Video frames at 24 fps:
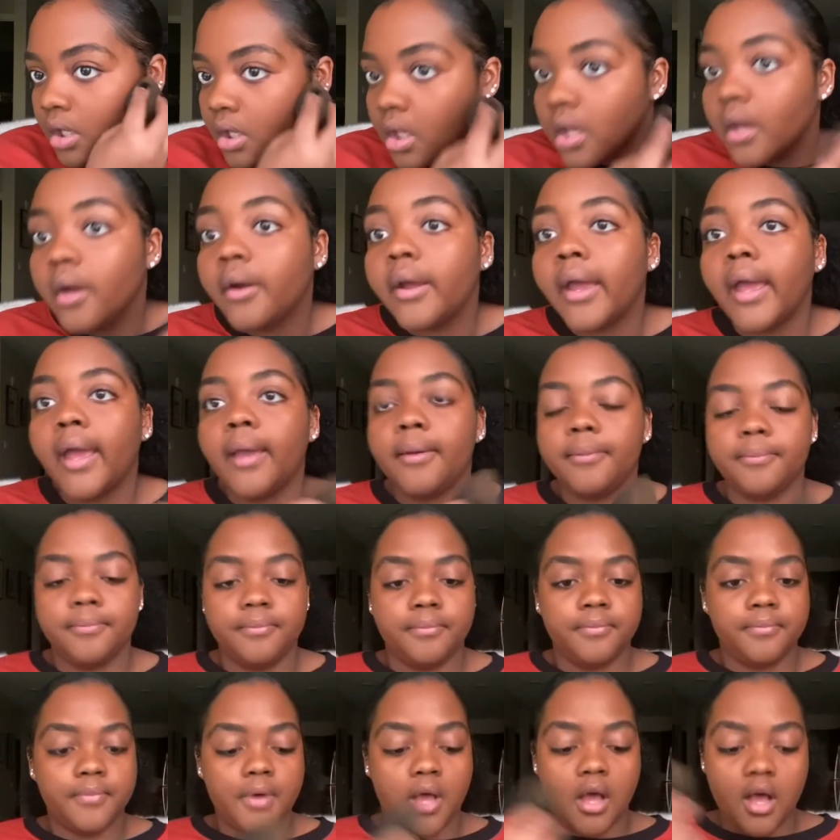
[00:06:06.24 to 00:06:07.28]
Okay,
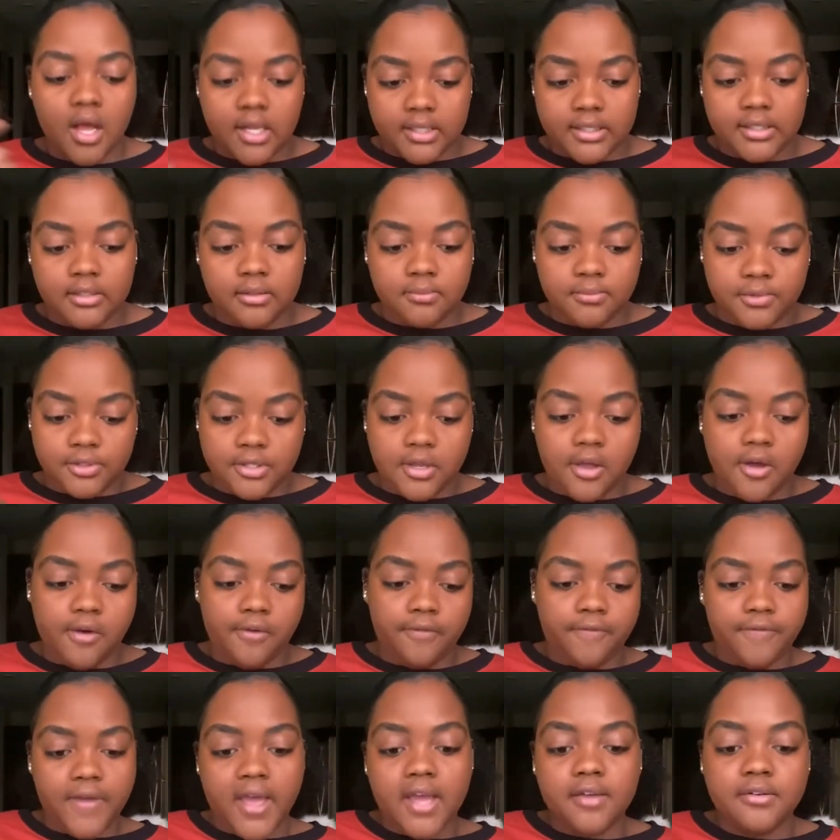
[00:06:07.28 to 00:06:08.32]
awesome. So
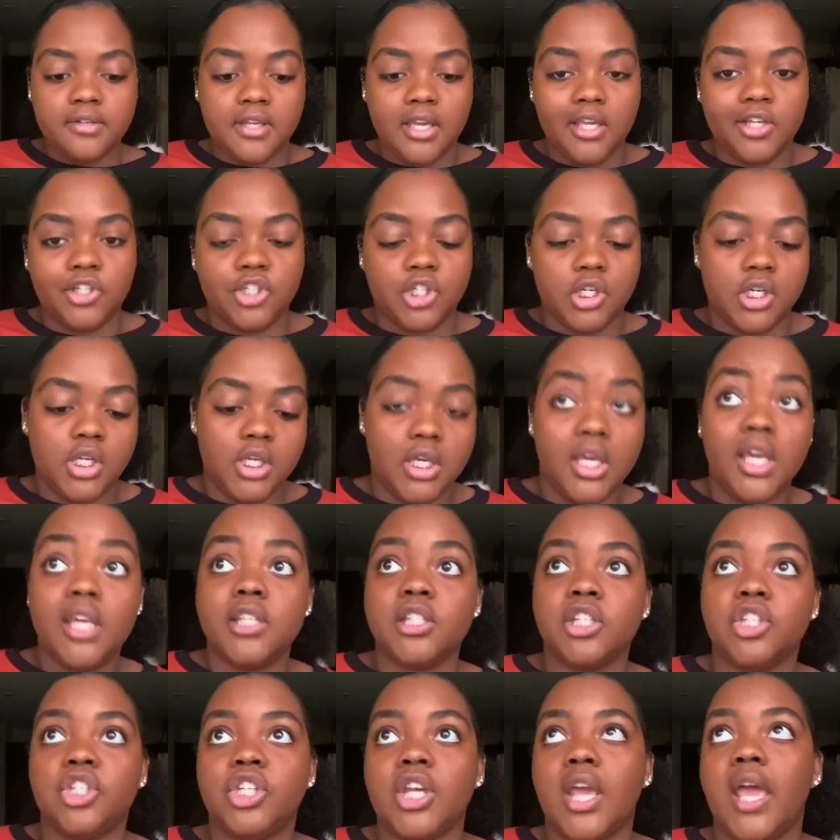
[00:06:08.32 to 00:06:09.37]
foundation is
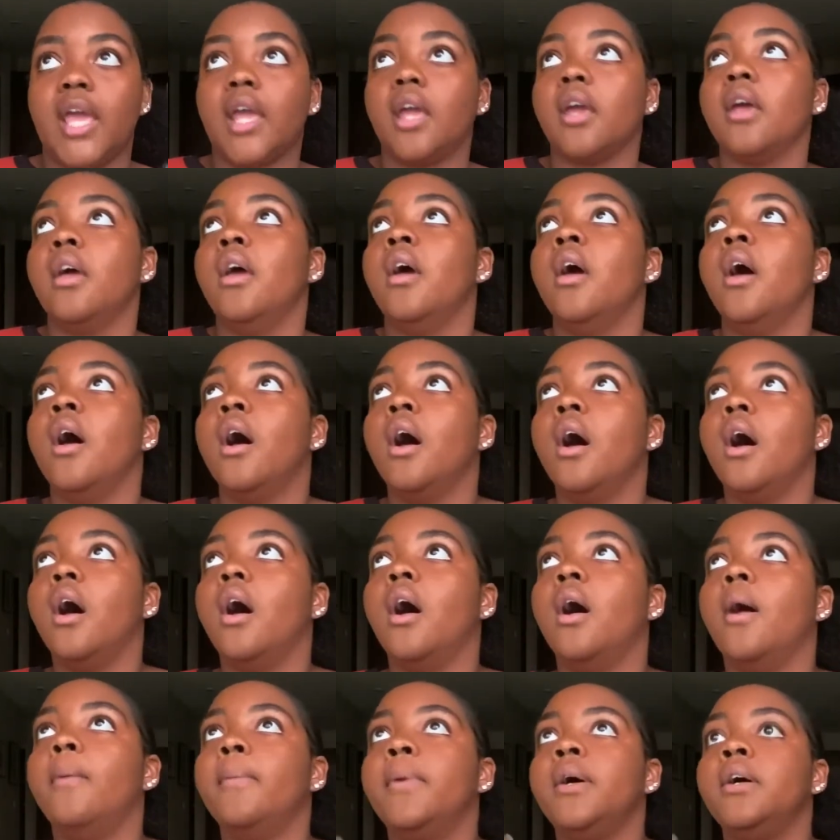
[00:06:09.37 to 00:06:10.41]
a check.
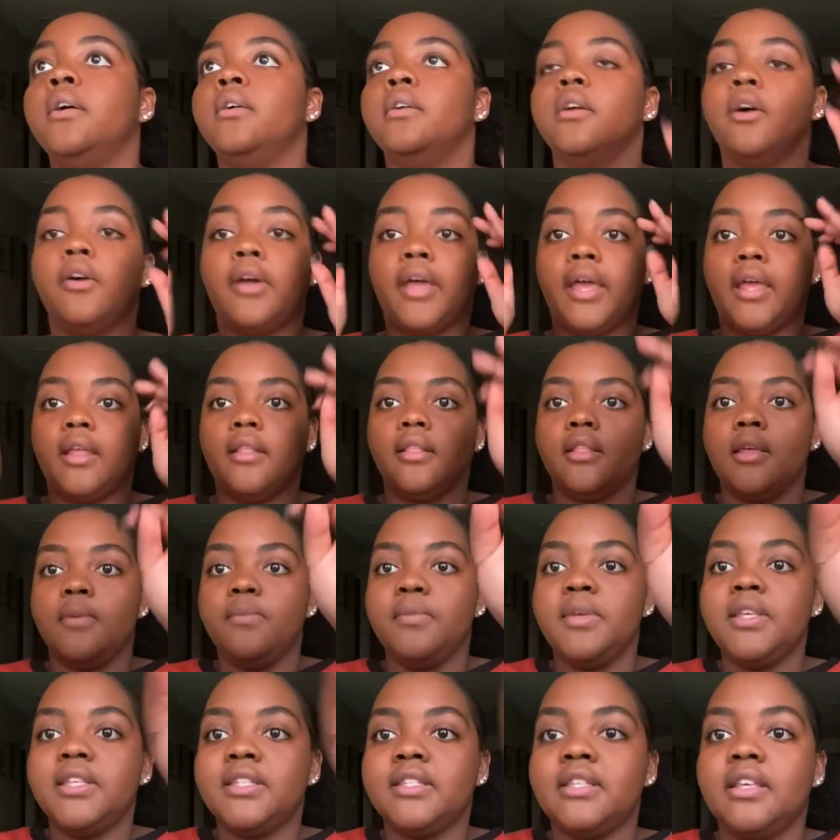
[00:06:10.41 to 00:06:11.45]
Okay, let
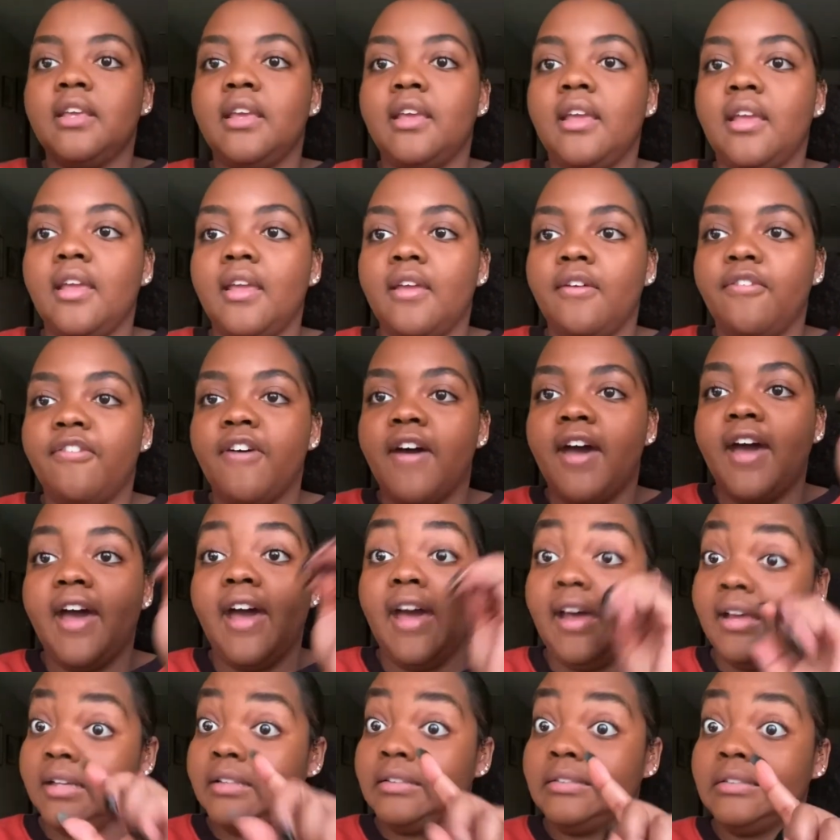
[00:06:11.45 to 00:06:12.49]
me see if
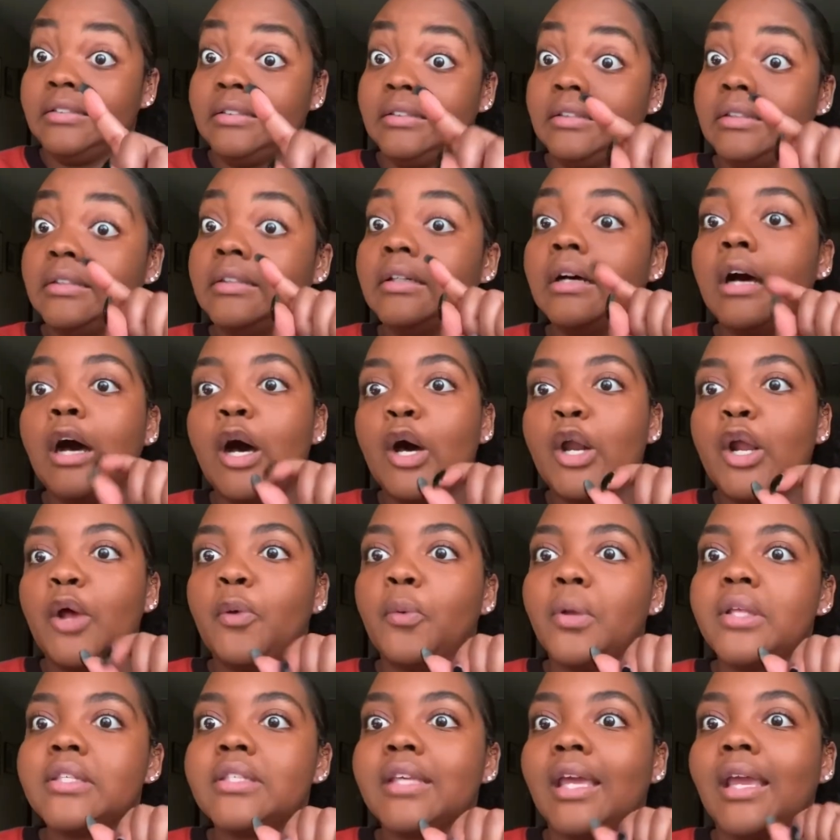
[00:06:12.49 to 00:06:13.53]
hold on
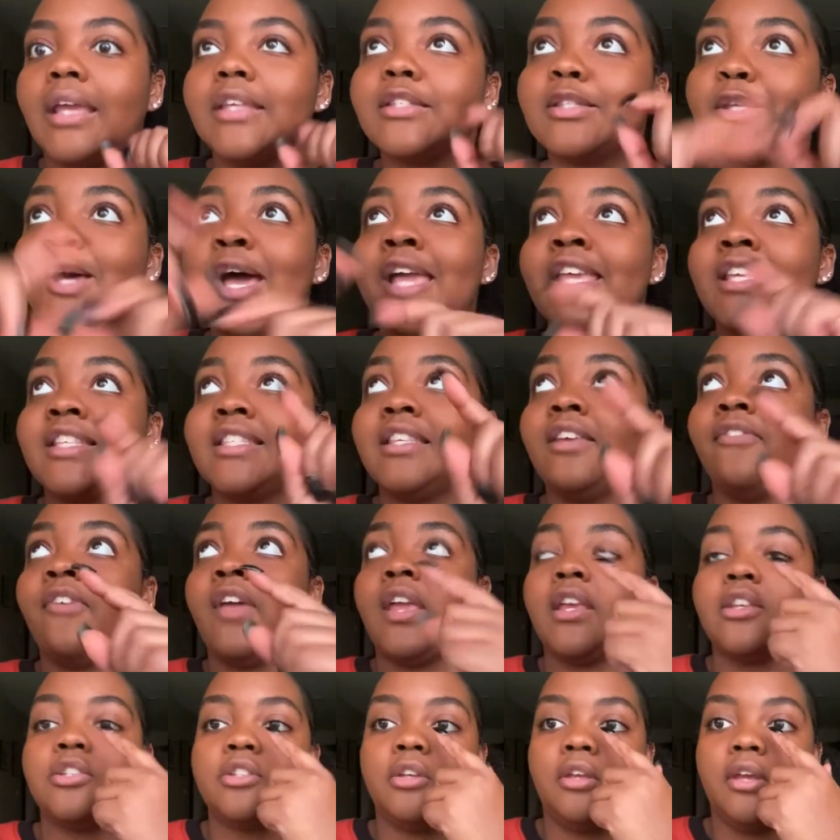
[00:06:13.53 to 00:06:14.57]
one second so I can see if I
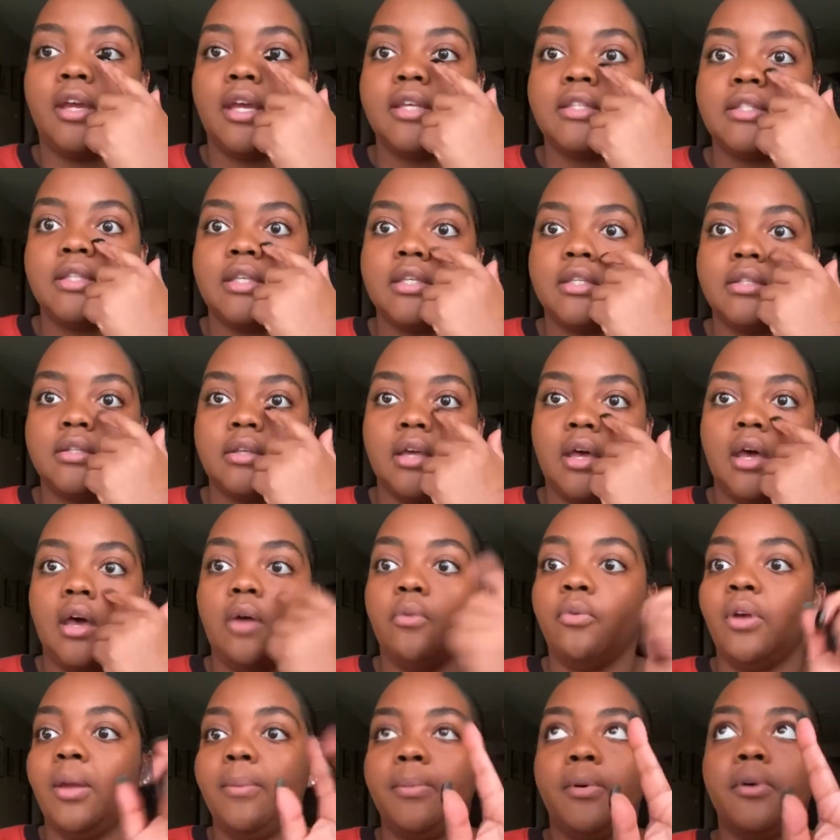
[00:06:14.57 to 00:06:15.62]
can show you guys this
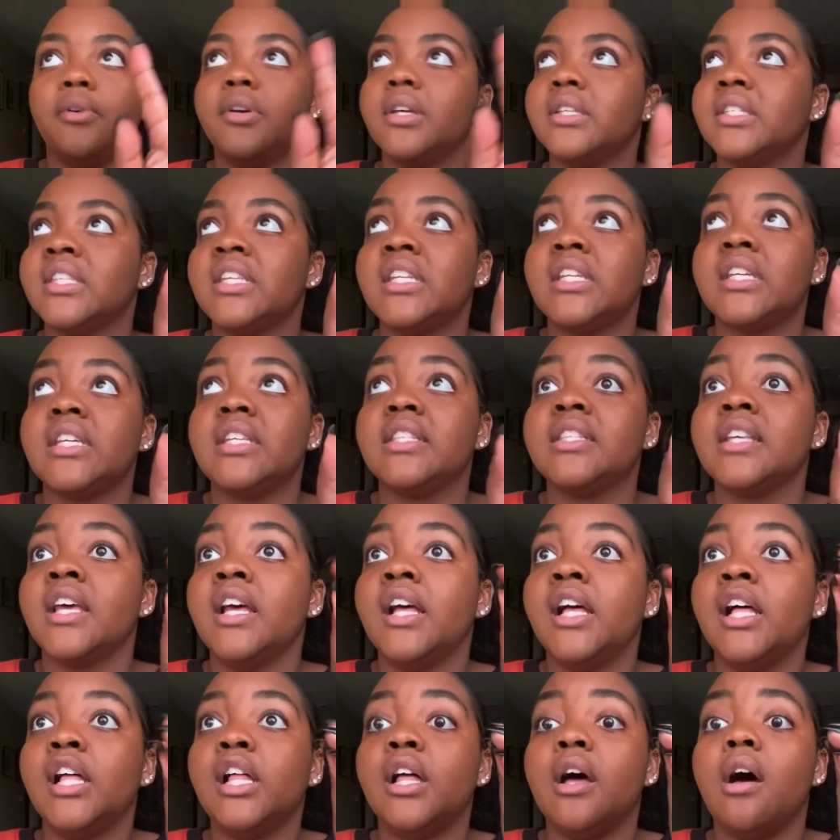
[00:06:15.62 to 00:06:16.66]
rainbow, because it is
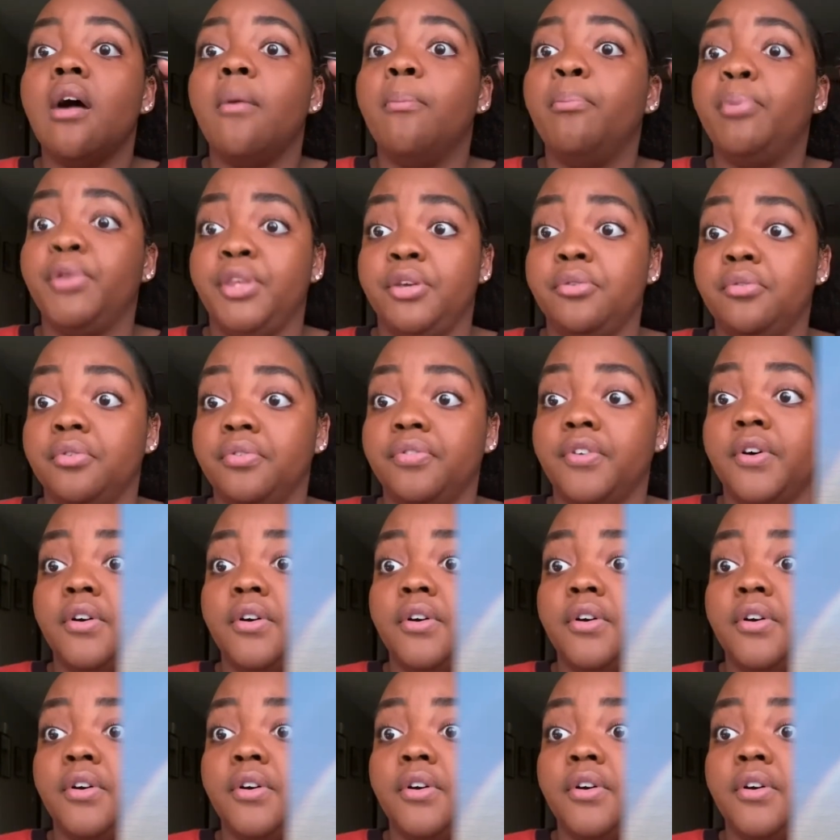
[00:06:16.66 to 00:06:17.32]
beautiful.